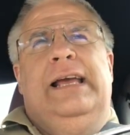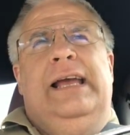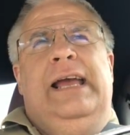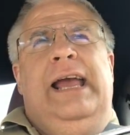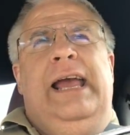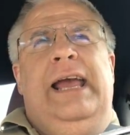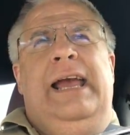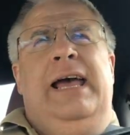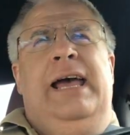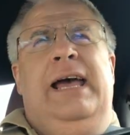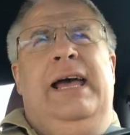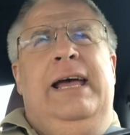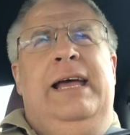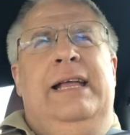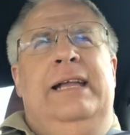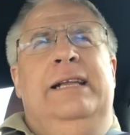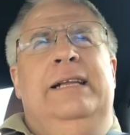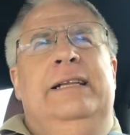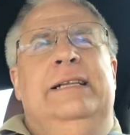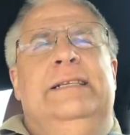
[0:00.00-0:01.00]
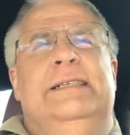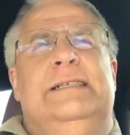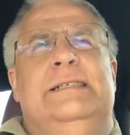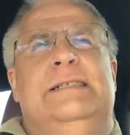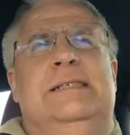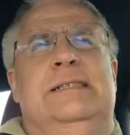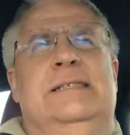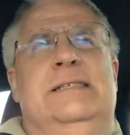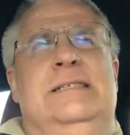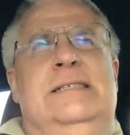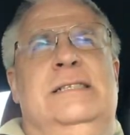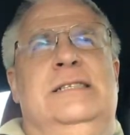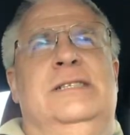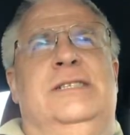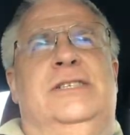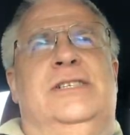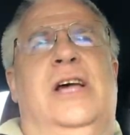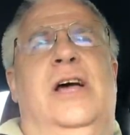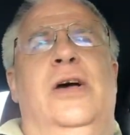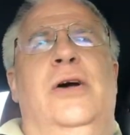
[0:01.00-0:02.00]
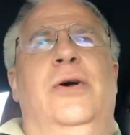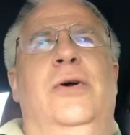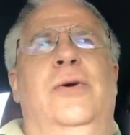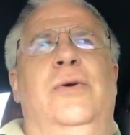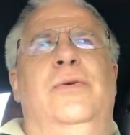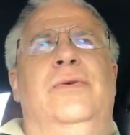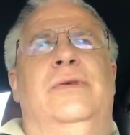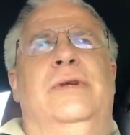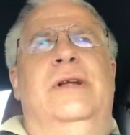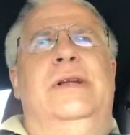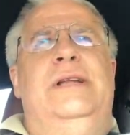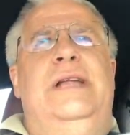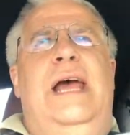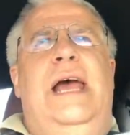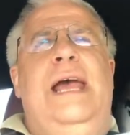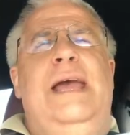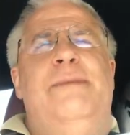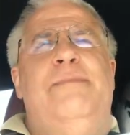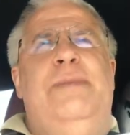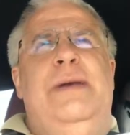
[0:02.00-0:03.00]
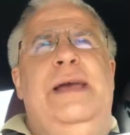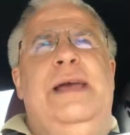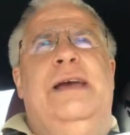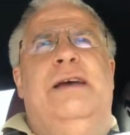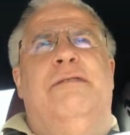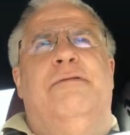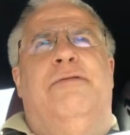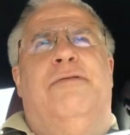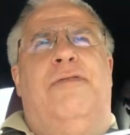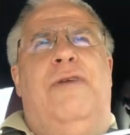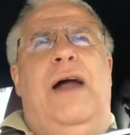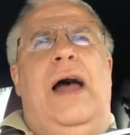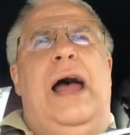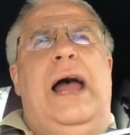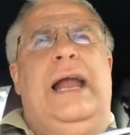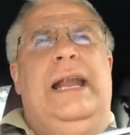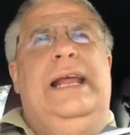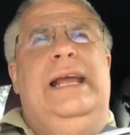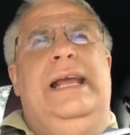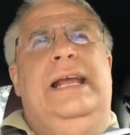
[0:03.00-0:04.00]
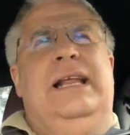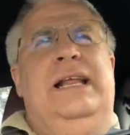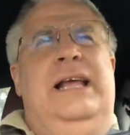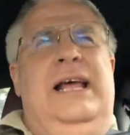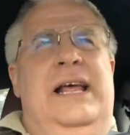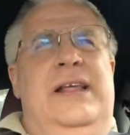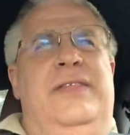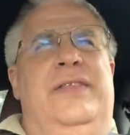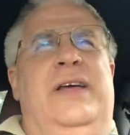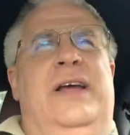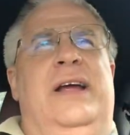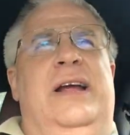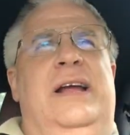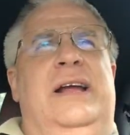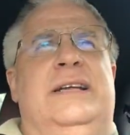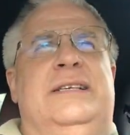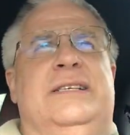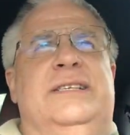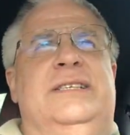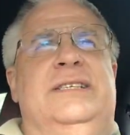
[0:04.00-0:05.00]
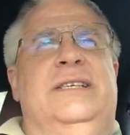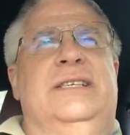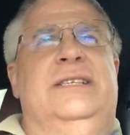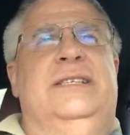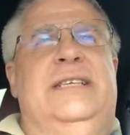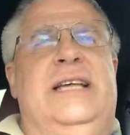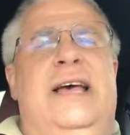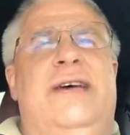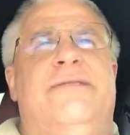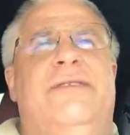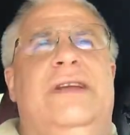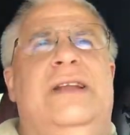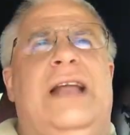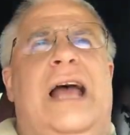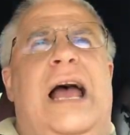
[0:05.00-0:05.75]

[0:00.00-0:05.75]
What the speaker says: And so today being Friday, and it's 7